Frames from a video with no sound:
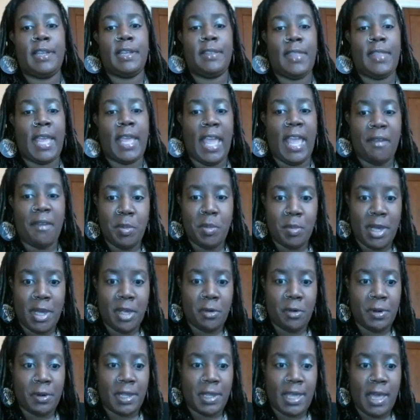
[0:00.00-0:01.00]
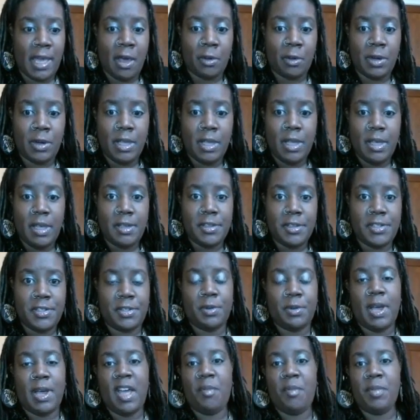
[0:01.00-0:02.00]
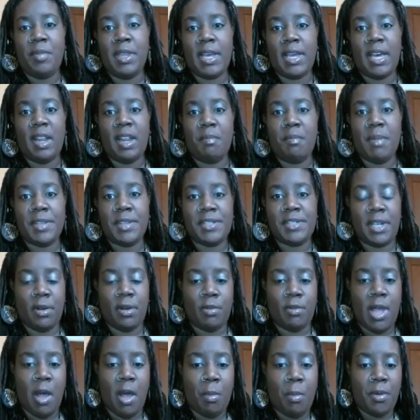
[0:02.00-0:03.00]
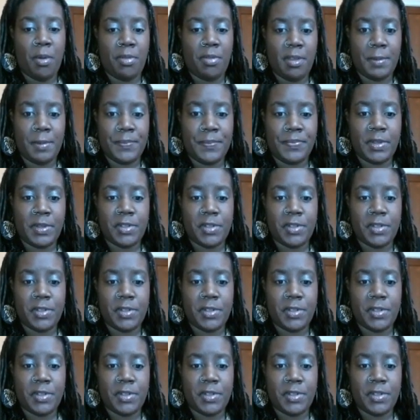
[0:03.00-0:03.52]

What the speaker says: They gave me my own account, so I've been kind of messing around with it.